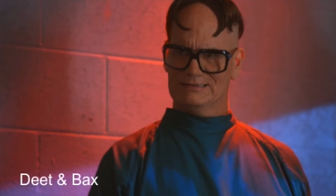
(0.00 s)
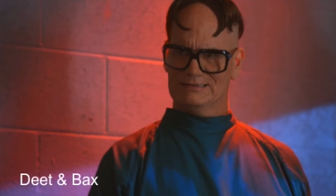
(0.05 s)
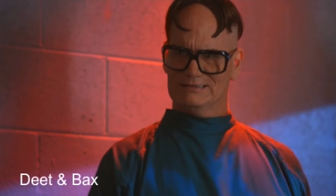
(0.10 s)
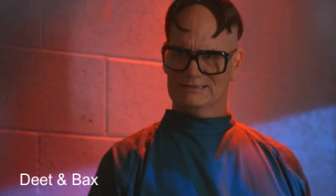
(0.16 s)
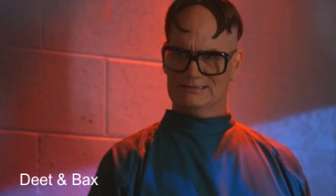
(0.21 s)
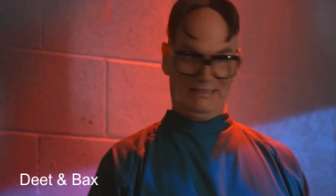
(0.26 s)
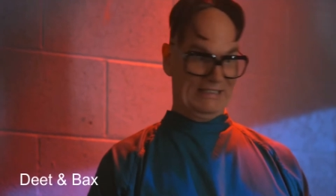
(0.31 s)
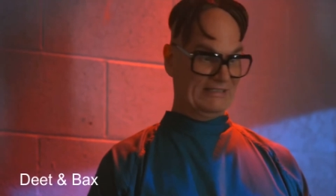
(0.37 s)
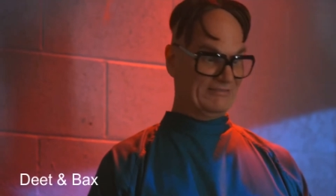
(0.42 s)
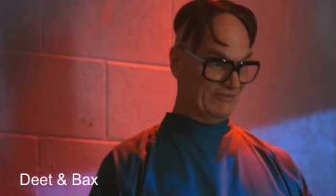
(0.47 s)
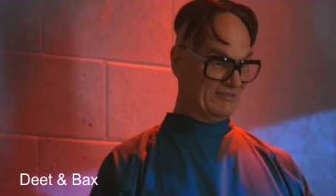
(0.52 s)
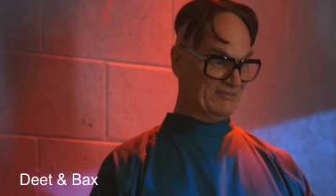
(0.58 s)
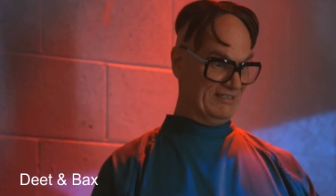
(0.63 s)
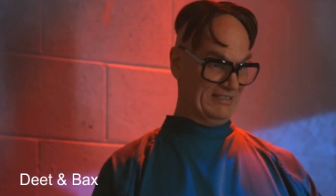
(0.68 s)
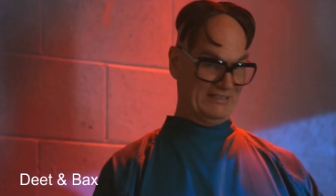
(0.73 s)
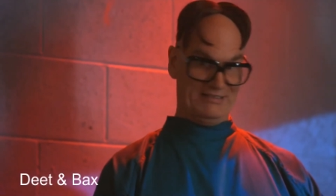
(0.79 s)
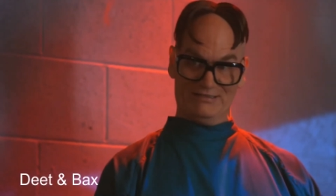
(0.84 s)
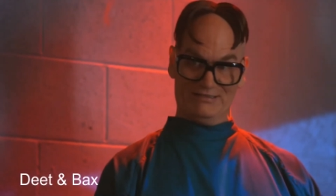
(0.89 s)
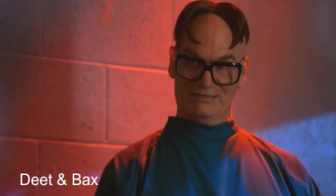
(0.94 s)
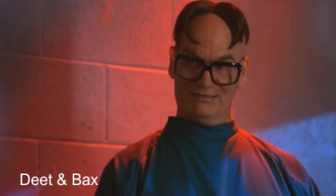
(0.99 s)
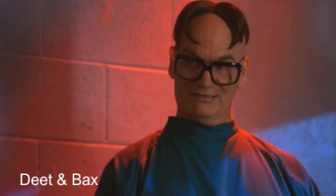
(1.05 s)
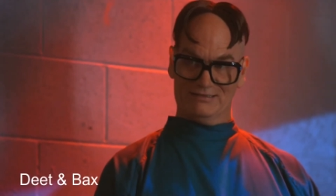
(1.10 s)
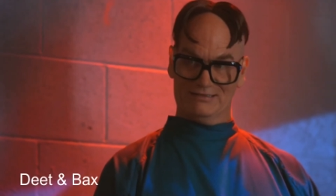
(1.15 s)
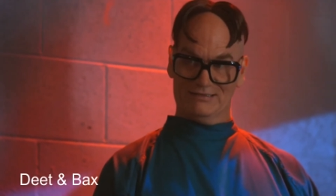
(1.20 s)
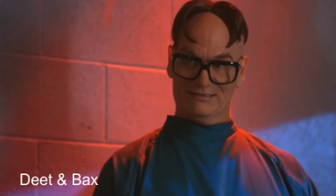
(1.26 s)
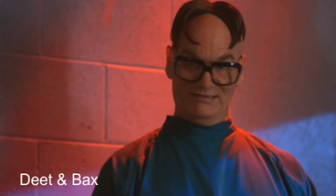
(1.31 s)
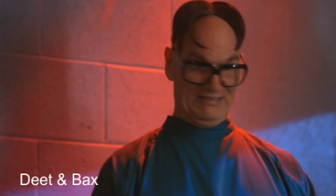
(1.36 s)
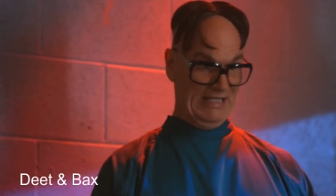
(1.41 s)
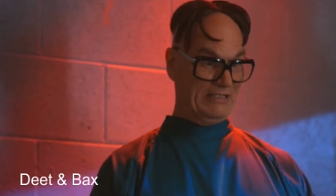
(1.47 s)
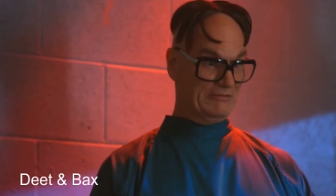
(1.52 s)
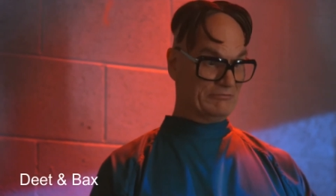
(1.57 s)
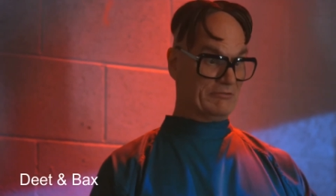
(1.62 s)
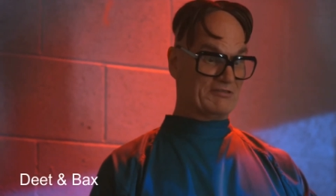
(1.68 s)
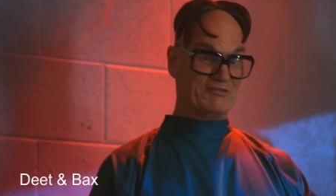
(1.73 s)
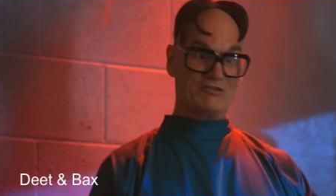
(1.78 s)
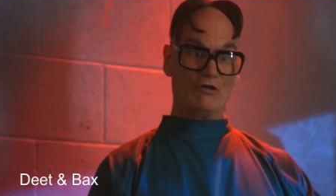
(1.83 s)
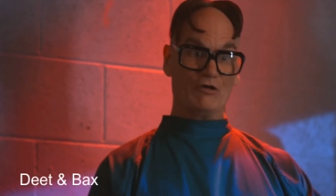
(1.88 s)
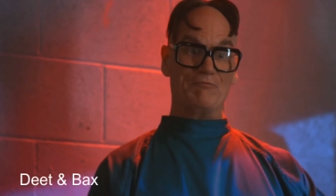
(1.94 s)
That was it. That was
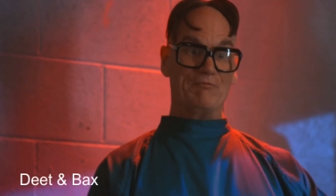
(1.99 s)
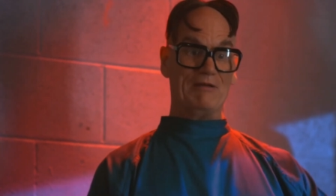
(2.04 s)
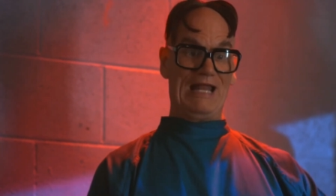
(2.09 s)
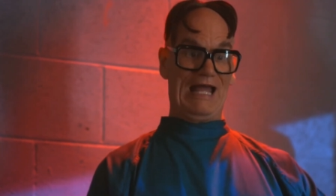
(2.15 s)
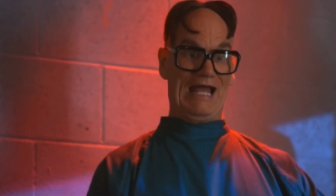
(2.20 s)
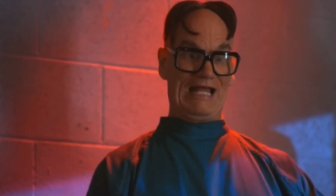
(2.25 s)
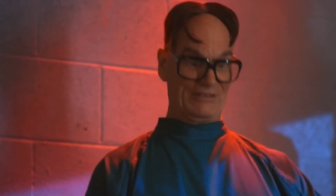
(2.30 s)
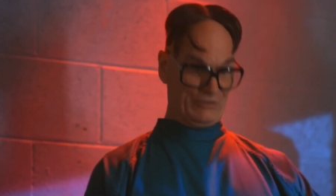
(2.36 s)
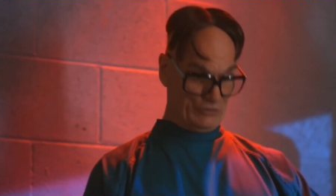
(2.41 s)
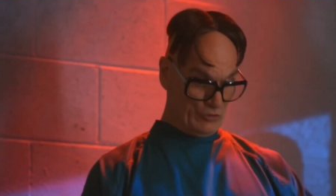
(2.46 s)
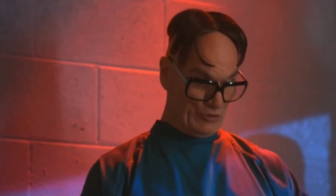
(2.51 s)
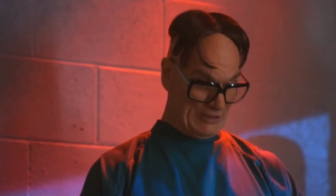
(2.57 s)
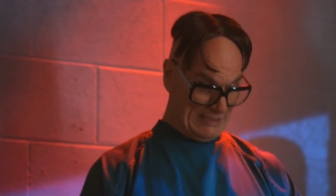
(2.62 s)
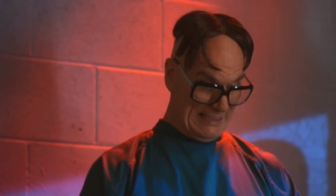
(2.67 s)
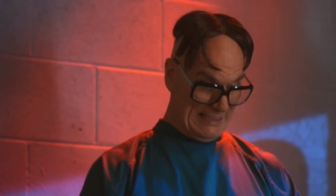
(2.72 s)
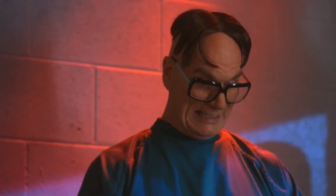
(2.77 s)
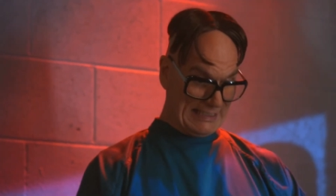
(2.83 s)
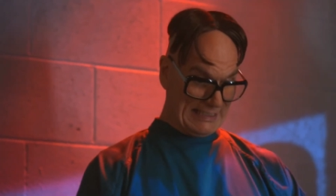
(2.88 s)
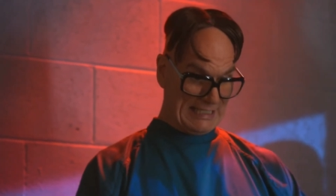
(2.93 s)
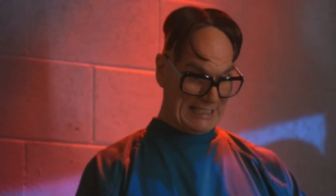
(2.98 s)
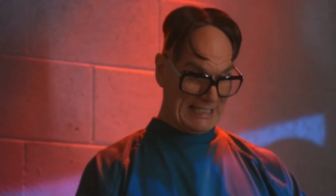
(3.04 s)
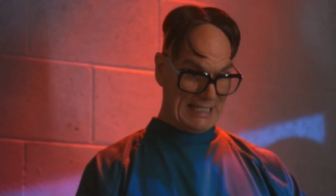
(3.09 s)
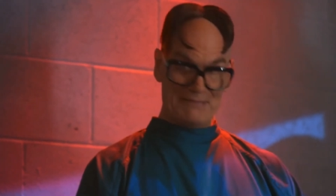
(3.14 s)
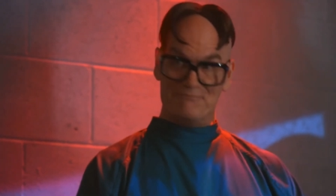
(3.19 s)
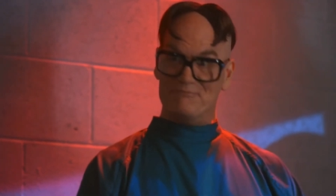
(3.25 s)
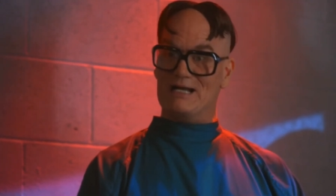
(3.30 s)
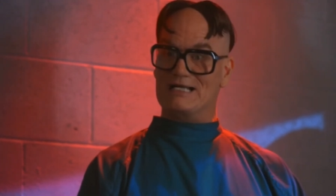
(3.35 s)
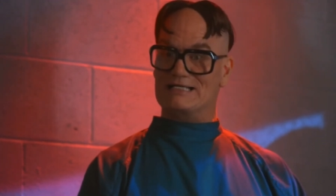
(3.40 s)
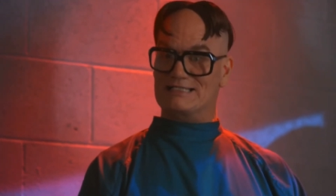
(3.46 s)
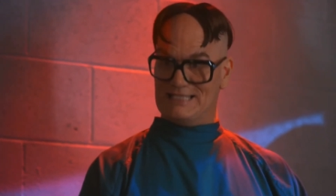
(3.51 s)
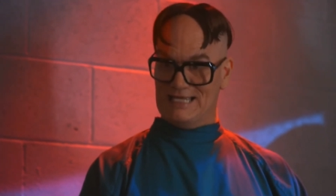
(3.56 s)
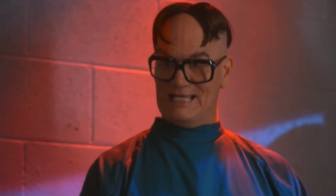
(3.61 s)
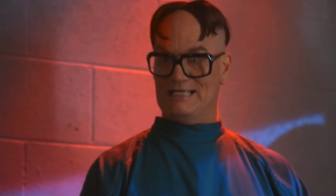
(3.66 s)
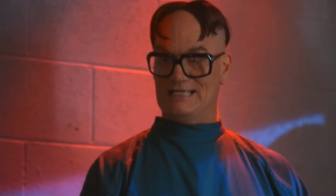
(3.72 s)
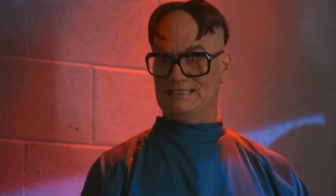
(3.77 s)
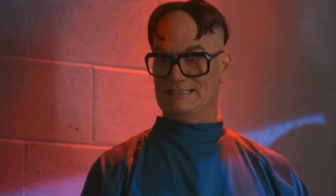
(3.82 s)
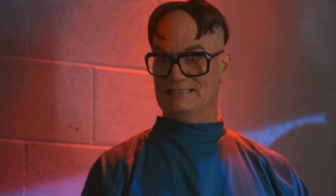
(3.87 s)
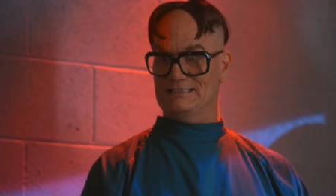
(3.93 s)
your plan, to kick my cane.